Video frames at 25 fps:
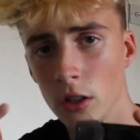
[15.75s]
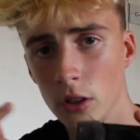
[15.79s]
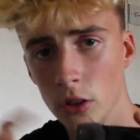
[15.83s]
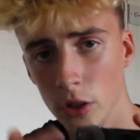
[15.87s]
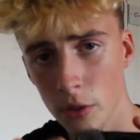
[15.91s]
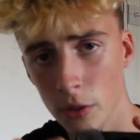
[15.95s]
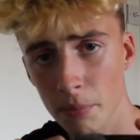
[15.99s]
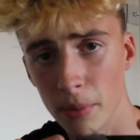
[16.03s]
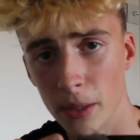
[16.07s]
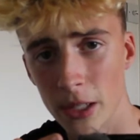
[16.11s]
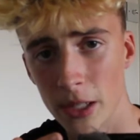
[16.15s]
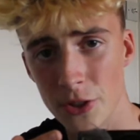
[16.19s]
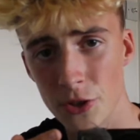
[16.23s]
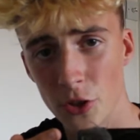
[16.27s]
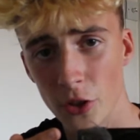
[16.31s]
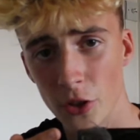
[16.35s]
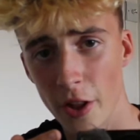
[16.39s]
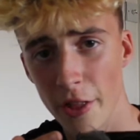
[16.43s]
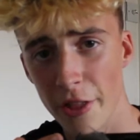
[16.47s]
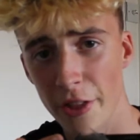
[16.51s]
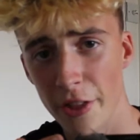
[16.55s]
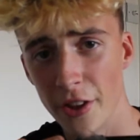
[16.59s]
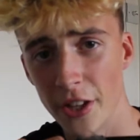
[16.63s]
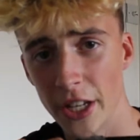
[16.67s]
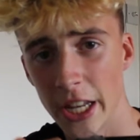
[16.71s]
Goodbye
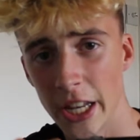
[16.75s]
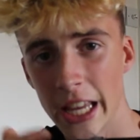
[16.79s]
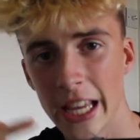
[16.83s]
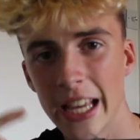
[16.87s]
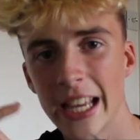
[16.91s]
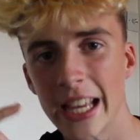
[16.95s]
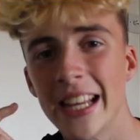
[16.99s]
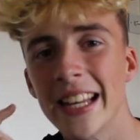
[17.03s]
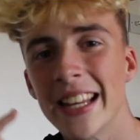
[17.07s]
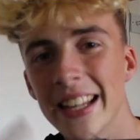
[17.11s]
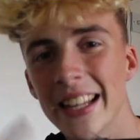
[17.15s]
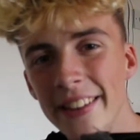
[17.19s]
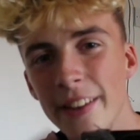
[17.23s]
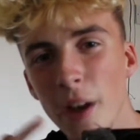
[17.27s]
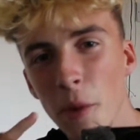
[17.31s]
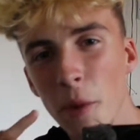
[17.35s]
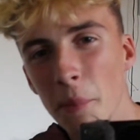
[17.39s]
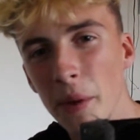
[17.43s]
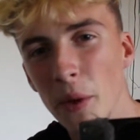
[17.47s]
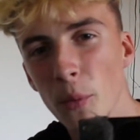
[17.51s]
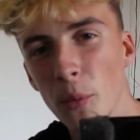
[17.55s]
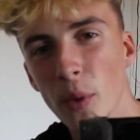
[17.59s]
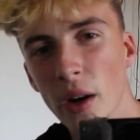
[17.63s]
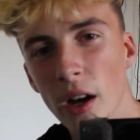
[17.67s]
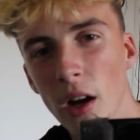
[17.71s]
Jonathan, you done
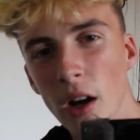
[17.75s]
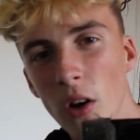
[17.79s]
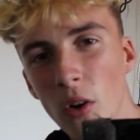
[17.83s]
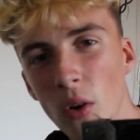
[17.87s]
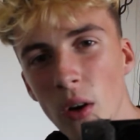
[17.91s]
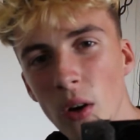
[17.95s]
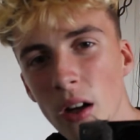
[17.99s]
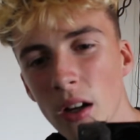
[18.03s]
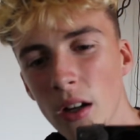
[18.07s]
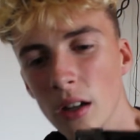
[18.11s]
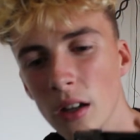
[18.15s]
me well.